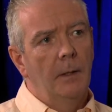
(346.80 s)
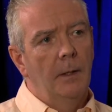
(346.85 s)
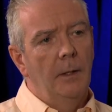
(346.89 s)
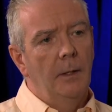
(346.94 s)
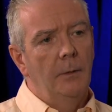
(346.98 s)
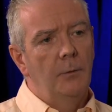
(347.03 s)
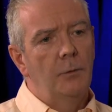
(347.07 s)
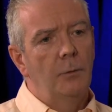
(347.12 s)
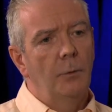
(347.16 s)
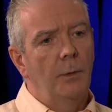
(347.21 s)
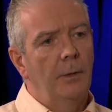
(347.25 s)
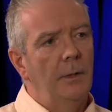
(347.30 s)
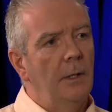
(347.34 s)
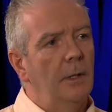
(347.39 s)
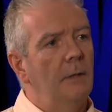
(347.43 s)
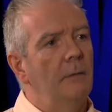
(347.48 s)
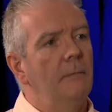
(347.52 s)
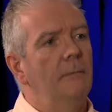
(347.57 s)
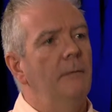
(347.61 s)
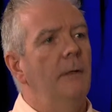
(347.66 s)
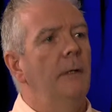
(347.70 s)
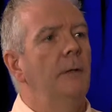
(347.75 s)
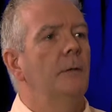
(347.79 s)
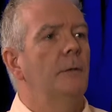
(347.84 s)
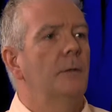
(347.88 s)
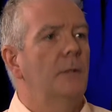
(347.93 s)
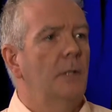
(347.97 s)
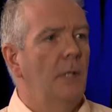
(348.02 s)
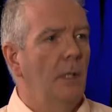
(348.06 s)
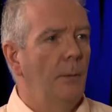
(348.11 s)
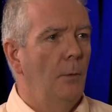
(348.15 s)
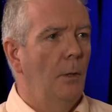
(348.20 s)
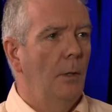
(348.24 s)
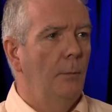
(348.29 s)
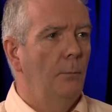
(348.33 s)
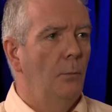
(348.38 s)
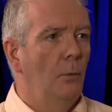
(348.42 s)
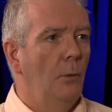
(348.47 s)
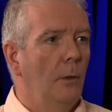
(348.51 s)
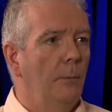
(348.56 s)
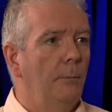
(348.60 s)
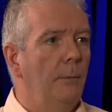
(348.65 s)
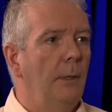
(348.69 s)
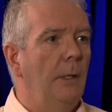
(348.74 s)
ensuring that the vendors come on
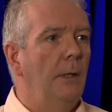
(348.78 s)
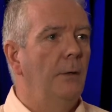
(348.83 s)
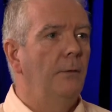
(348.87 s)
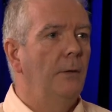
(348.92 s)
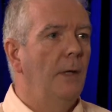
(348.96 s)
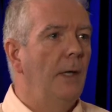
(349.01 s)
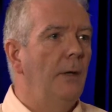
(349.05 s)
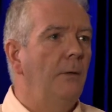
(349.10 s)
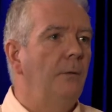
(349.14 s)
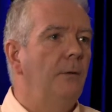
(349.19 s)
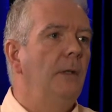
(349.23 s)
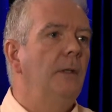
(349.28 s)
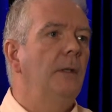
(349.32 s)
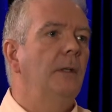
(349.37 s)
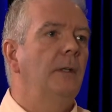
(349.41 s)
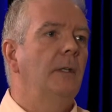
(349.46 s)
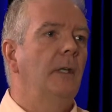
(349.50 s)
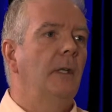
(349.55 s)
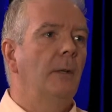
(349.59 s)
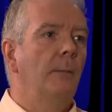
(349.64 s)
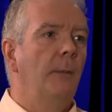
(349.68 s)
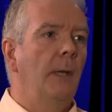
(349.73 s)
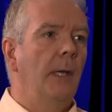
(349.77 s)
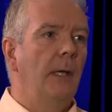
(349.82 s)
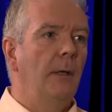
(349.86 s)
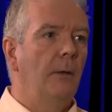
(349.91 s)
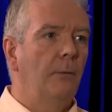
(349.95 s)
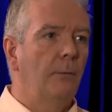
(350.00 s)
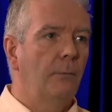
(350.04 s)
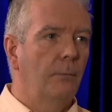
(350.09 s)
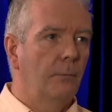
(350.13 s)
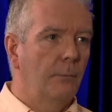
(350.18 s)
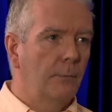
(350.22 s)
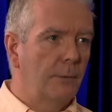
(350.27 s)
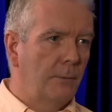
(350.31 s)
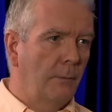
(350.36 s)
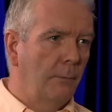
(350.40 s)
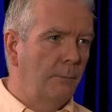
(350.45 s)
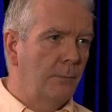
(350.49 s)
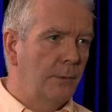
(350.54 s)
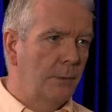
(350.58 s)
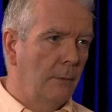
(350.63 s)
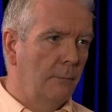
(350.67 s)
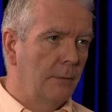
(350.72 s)
board, because they see that the demand is
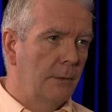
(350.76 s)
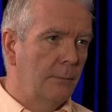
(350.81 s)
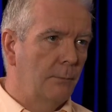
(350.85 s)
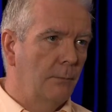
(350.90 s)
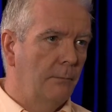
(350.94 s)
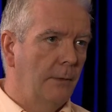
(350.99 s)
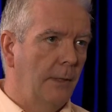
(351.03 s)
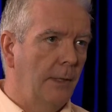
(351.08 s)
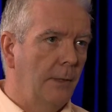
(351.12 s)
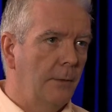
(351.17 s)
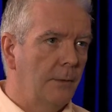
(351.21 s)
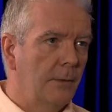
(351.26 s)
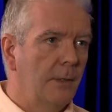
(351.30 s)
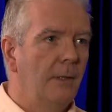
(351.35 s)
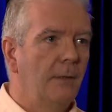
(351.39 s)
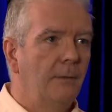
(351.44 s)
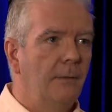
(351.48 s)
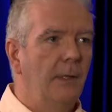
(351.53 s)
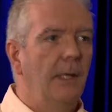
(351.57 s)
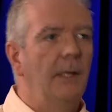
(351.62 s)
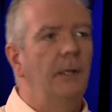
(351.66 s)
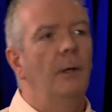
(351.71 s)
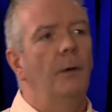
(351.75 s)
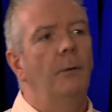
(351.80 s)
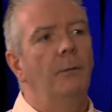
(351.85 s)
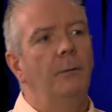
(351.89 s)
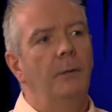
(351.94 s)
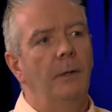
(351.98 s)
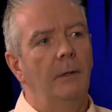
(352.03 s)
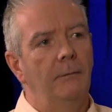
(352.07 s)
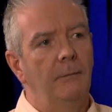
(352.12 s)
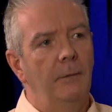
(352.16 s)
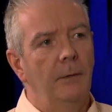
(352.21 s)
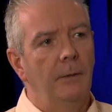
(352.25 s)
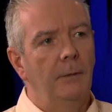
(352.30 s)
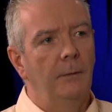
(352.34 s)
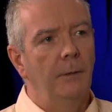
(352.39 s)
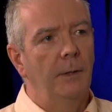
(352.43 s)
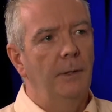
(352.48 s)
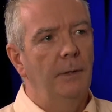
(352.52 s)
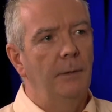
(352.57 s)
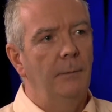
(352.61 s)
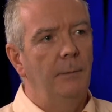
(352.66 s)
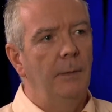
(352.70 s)
from service providers. They know that if they're
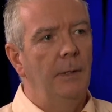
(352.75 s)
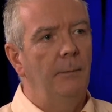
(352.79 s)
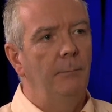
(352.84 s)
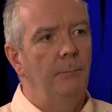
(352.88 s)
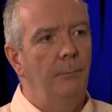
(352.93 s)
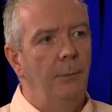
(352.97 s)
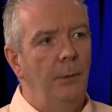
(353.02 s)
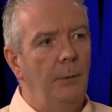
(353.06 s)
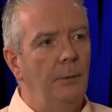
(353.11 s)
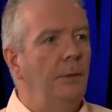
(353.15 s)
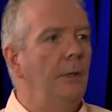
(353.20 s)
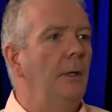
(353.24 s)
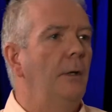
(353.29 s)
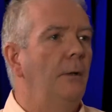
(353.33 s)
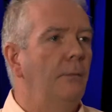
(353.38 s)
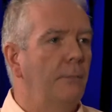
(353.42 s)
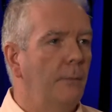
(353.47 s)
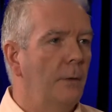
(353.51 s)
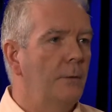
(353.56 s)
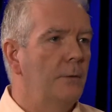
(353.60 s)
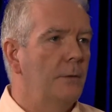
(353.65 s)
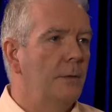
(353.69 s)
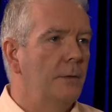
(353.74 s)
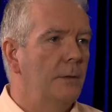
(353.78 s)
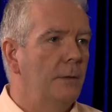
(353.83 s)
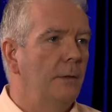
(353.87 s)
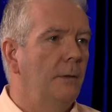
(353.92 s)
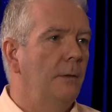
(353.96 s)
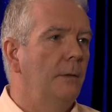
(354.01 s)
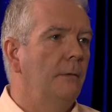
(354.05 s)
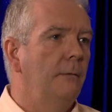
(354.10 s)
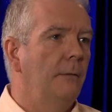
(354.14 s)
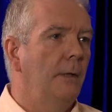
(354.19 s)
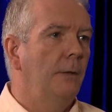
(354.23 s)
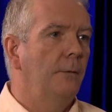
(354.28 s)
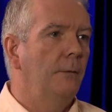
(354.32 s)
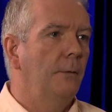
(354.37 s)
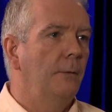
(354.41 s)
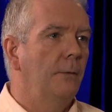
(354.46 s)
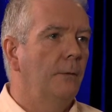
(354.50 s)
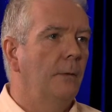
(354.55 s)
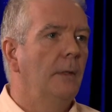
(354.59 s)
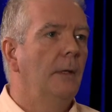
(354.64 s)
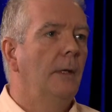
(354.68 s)
going to be building these functions in their
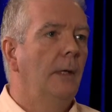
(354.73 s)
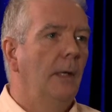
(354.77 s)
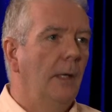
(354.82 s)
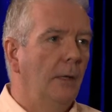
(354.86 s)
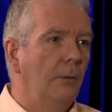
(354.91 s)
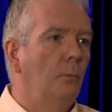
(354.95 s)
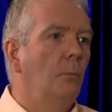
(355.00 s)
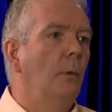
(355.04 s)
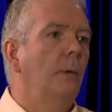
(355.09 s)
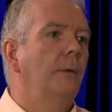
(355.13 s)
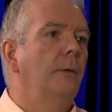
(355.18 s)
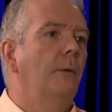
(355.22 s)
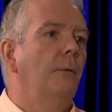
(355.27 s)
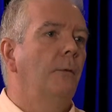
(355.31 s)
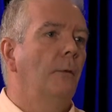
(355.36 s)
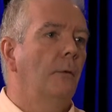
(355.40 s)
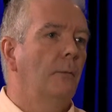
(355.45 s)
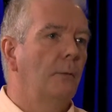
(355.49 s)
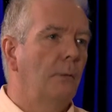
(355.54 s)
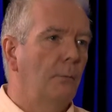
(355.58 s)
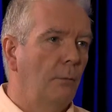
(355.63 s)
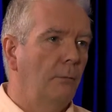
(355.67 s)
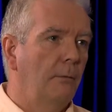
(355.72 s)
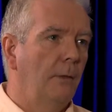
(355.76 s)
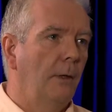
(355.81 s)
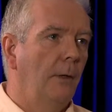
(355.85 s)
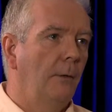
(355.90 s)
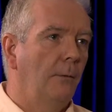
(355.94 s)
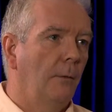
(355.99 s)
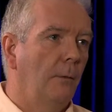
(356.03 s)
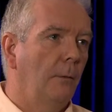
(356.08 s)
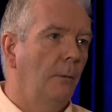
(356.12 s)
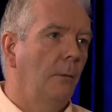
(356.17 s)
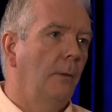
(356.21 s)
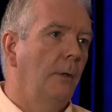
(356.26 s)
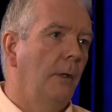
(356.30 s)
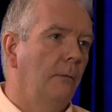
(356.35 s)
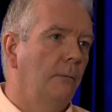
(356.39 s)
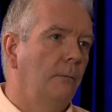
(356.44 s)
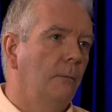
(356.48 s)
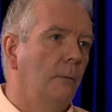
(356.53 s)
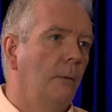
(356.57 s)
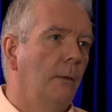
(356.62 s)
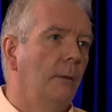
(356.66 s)
devices, it's what the service providers are
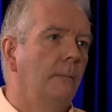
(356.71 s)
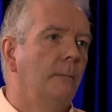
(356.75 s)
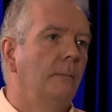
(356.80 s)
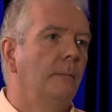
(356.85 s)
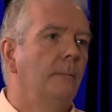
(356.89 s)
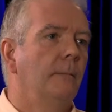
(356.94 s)
looking for.